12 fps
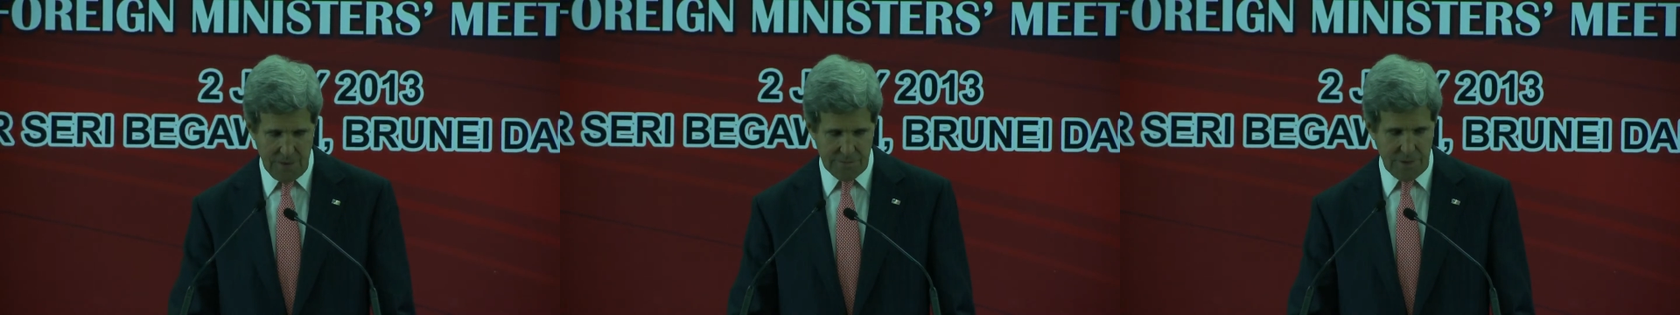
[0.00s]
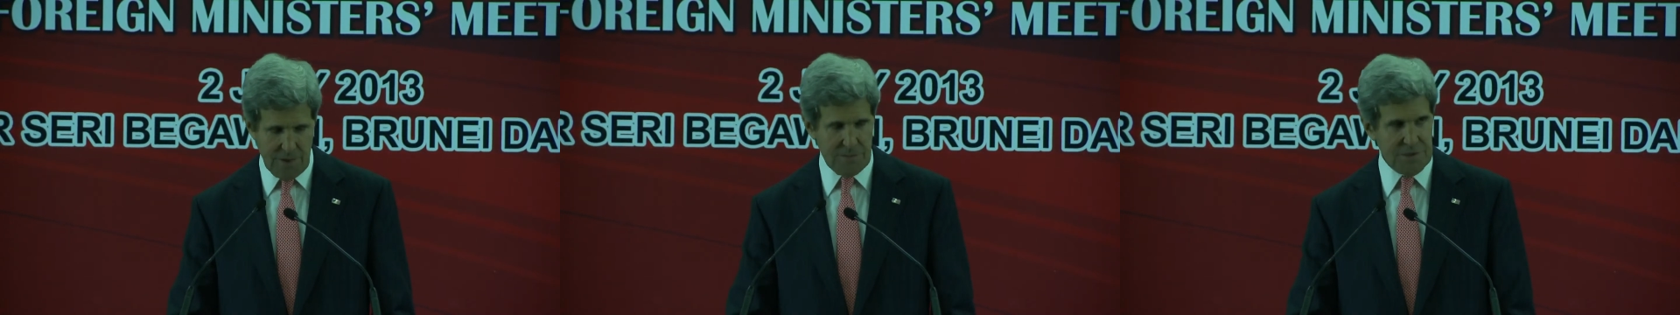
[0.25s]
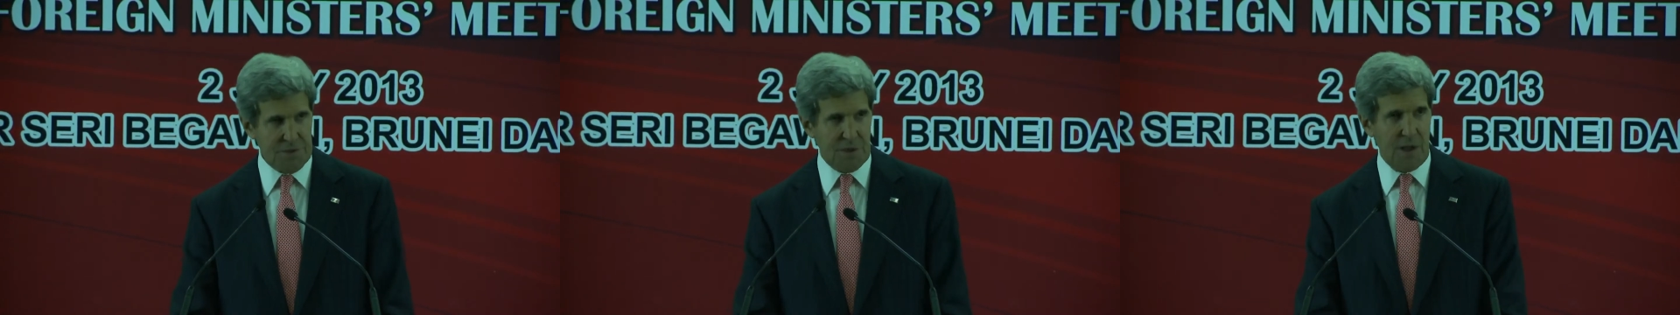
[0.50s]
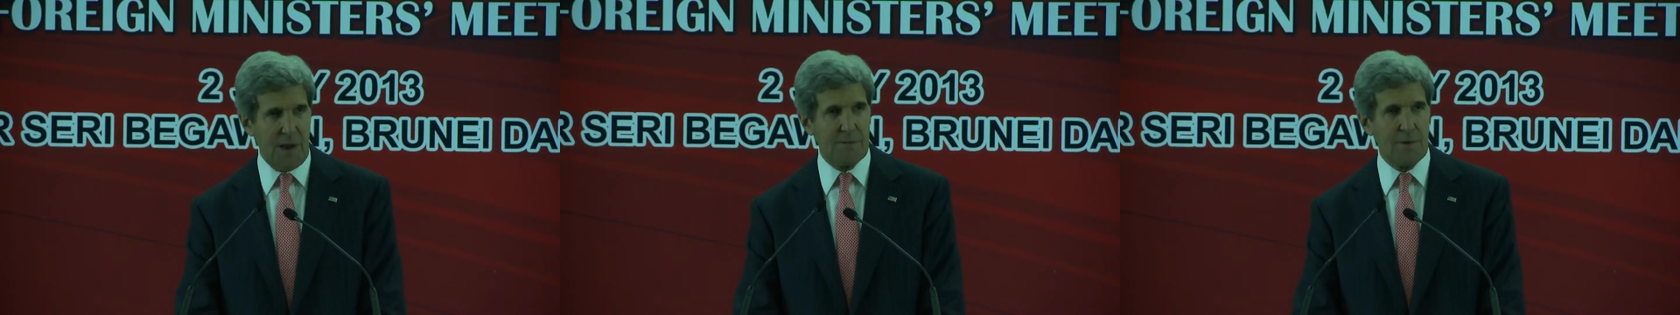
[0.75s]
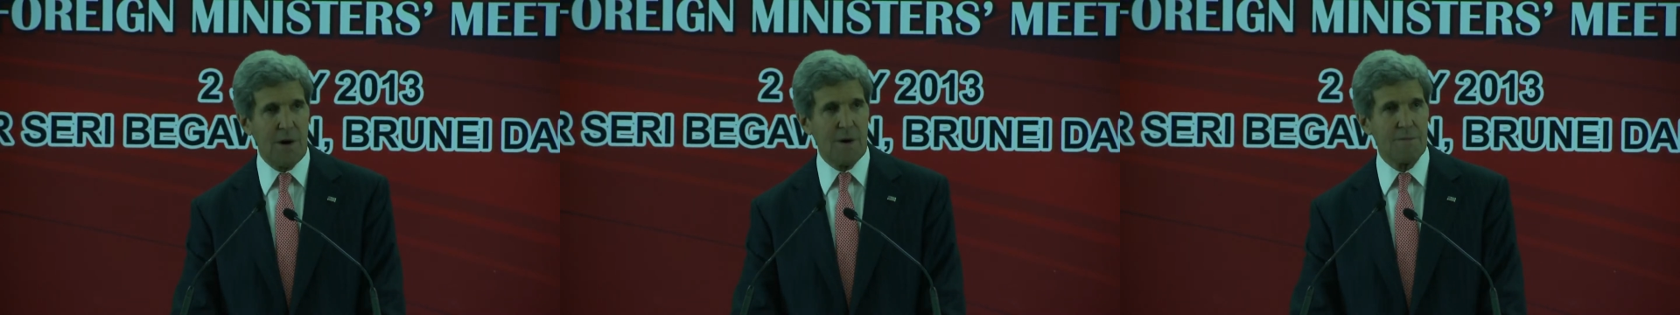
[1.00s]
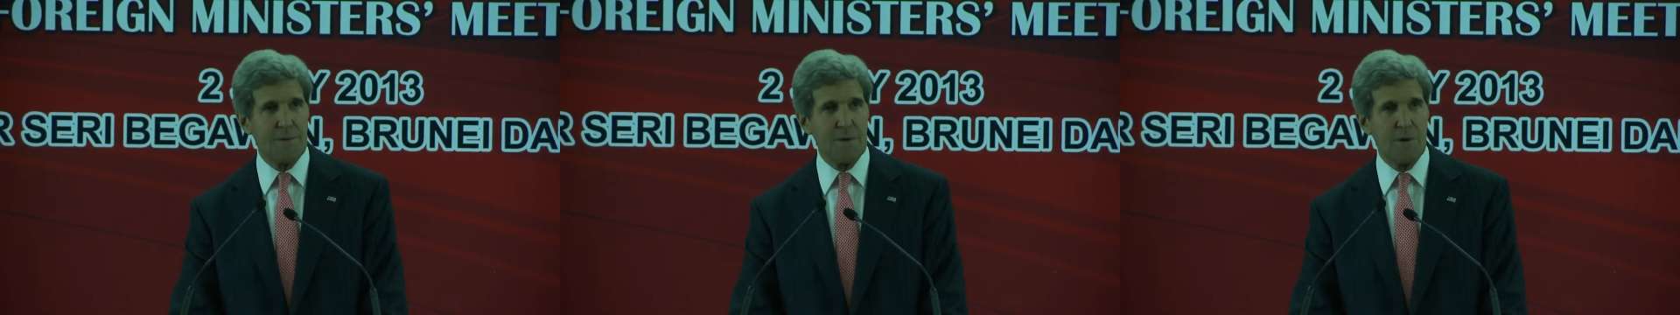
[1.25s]
Foreign Minister
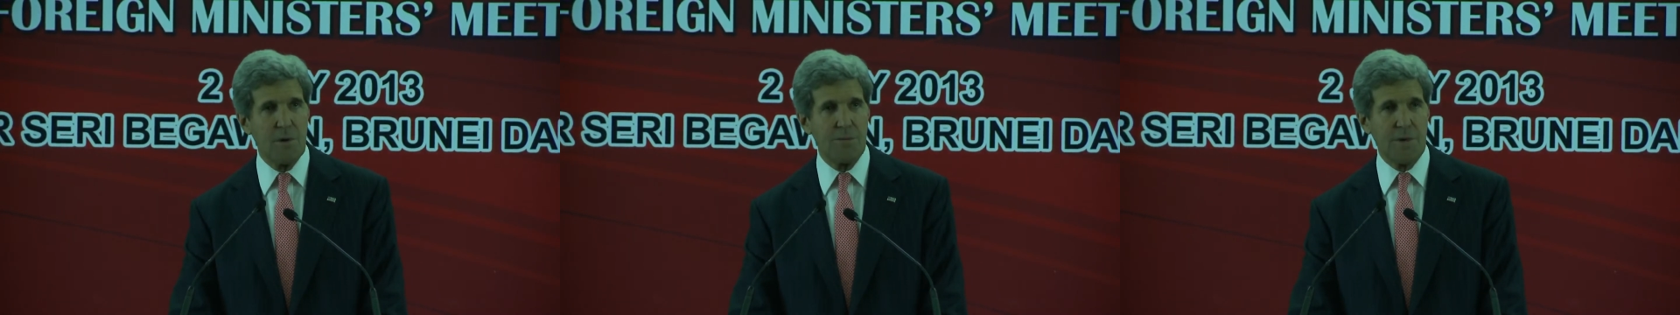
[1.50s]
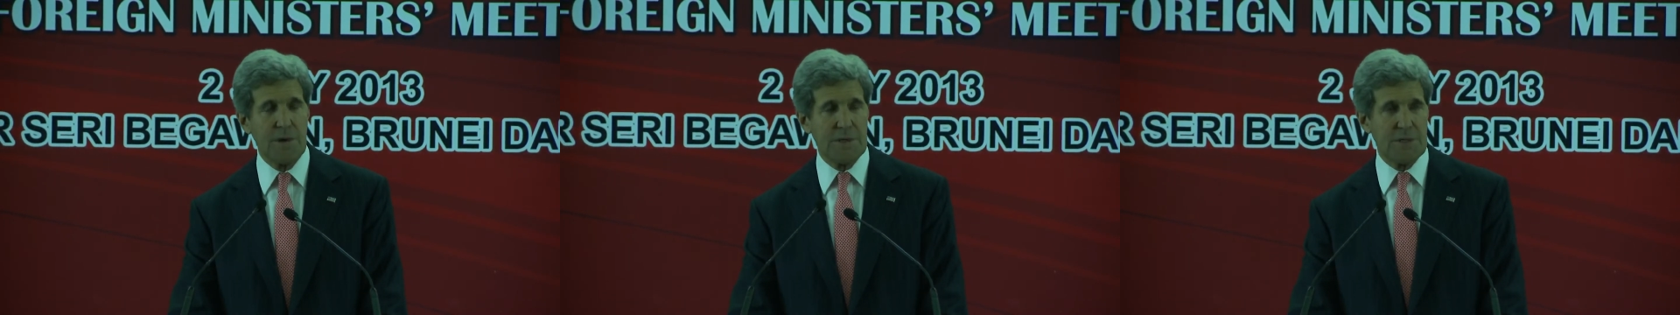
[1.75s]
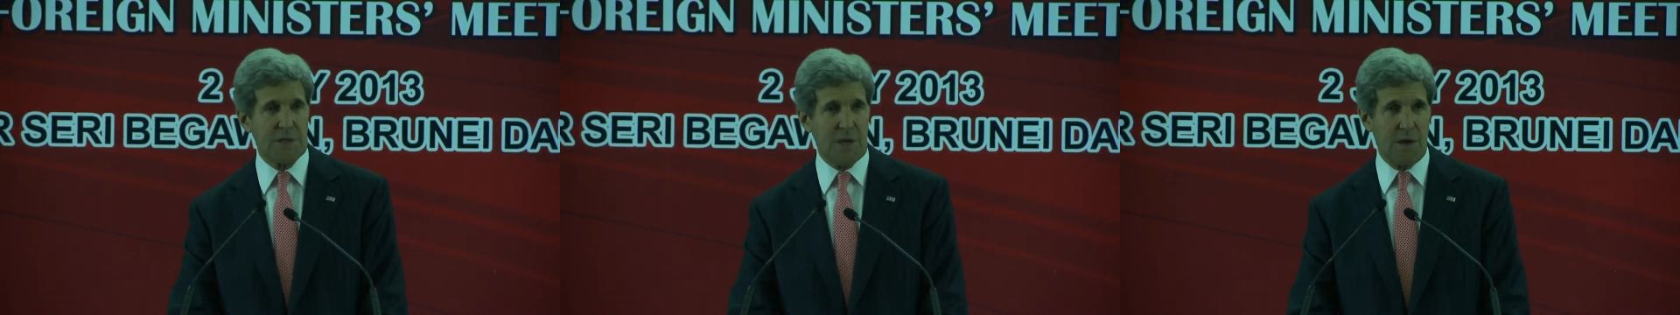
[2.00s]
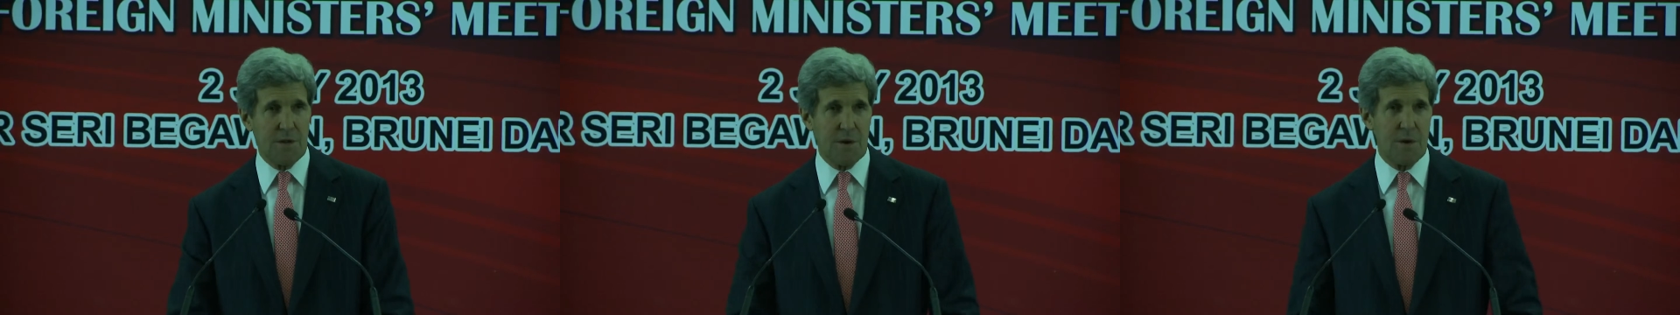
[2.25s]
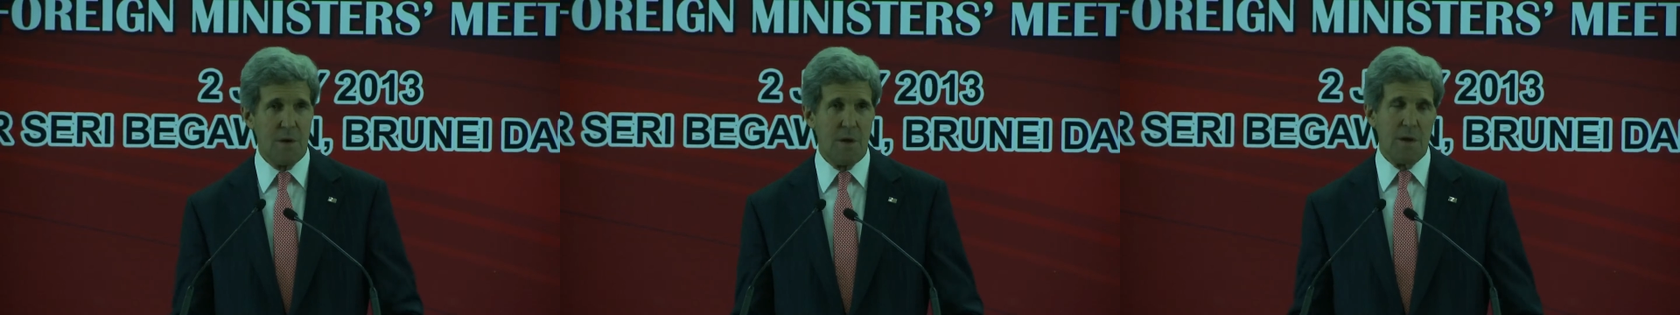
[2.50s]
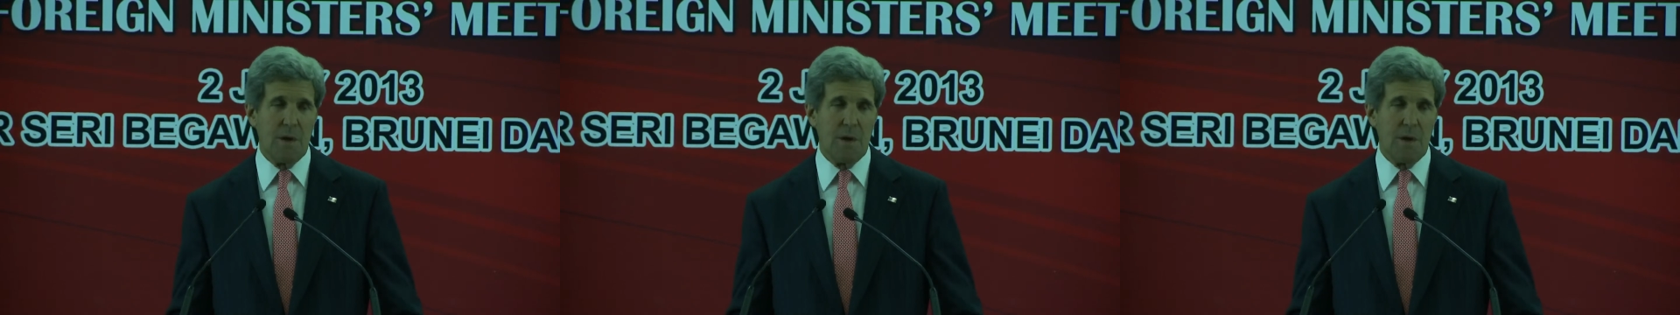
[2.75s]
Lavrov, and hopefully together